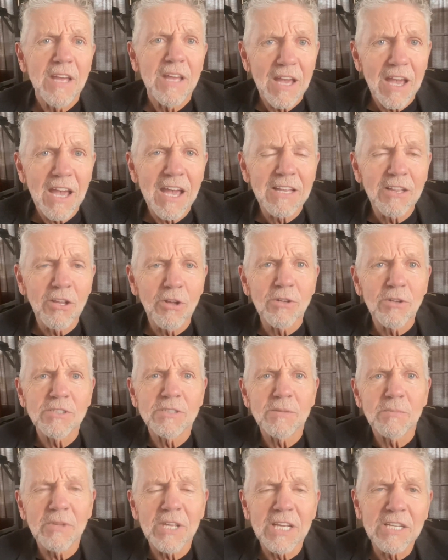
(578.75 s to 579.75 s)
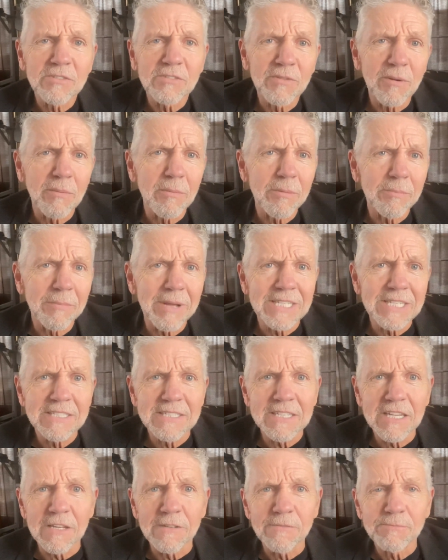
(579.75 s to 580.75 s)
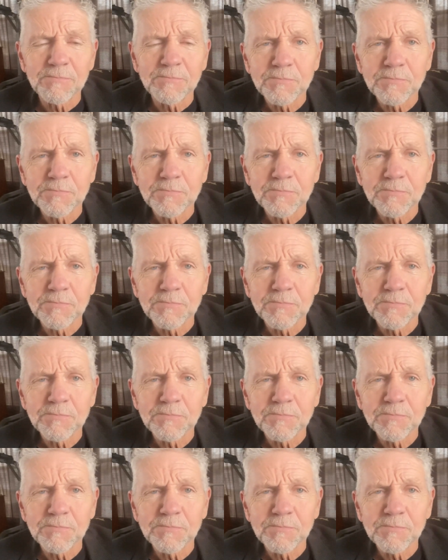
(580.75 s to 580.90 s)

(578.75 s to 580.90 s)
I learned some things from it myself.